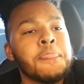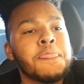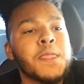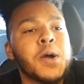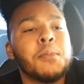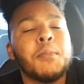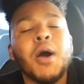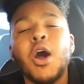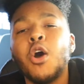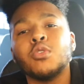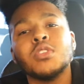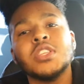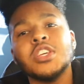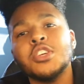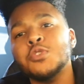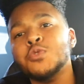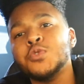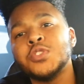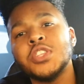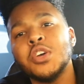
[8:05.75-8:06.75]
Um, I only
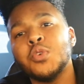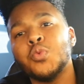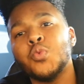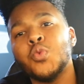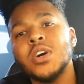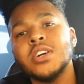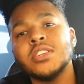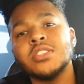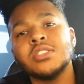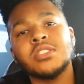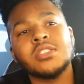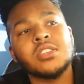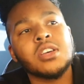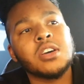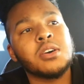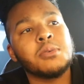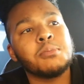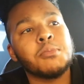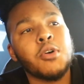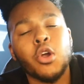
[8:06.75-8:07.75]
used it once,
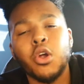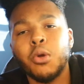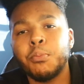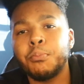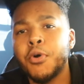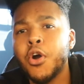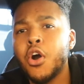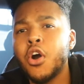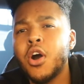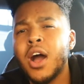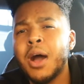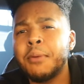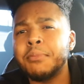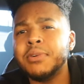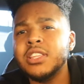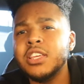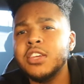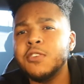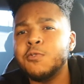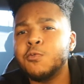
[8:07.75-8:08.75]
um, or bought, I
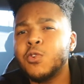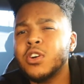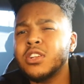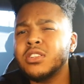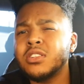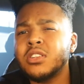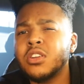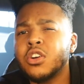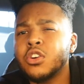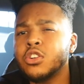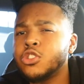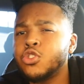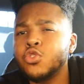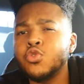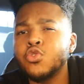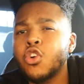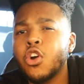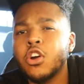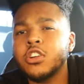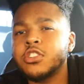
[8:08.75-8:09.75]
believe, one or
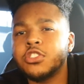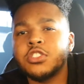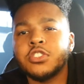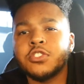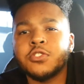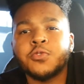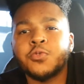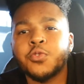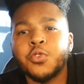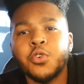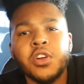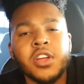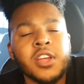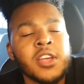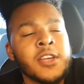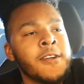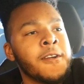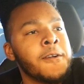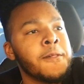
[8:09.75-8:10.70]
two cartridges for it,